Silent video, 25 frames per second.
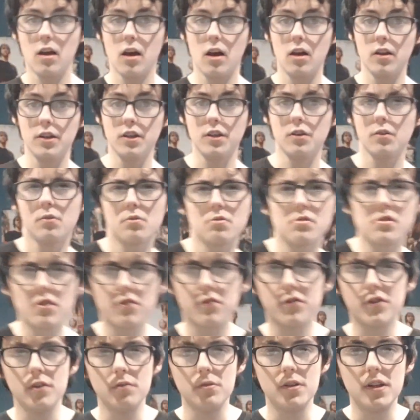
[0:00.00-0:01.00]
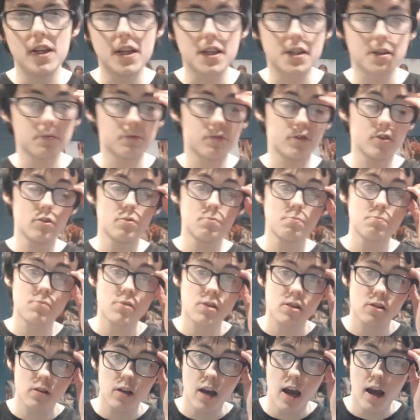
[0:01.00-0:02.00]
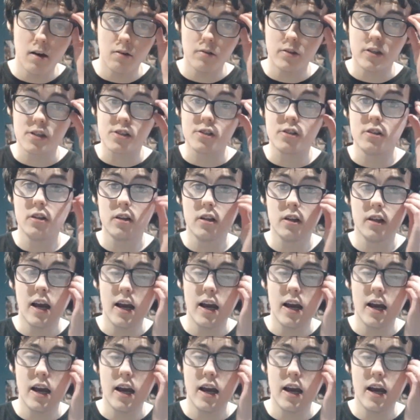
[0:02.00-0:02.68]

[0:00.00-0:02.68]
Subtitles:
You know, there's a few decent films out this year.